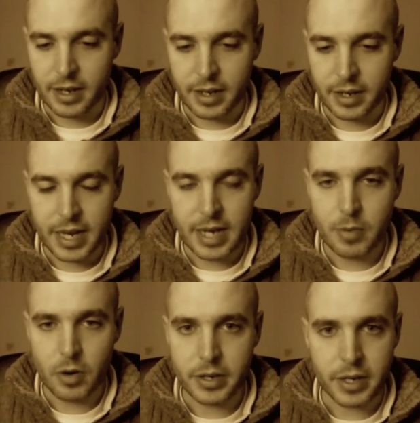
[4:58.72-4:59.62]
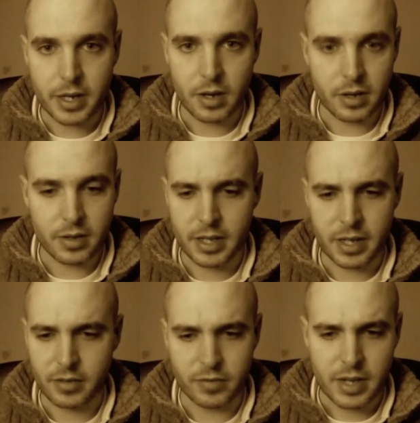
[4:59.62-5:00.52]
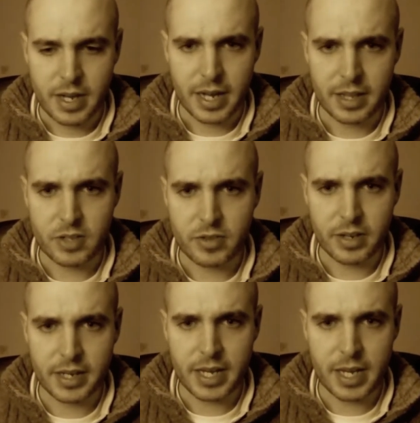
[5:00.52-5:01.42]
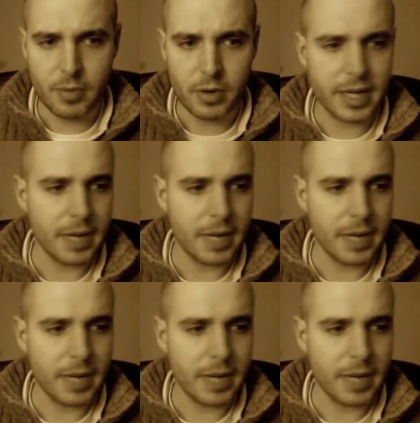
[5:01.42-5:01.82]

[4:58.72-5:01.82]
keyboard and you can't think of anything to write on the keyboard, get a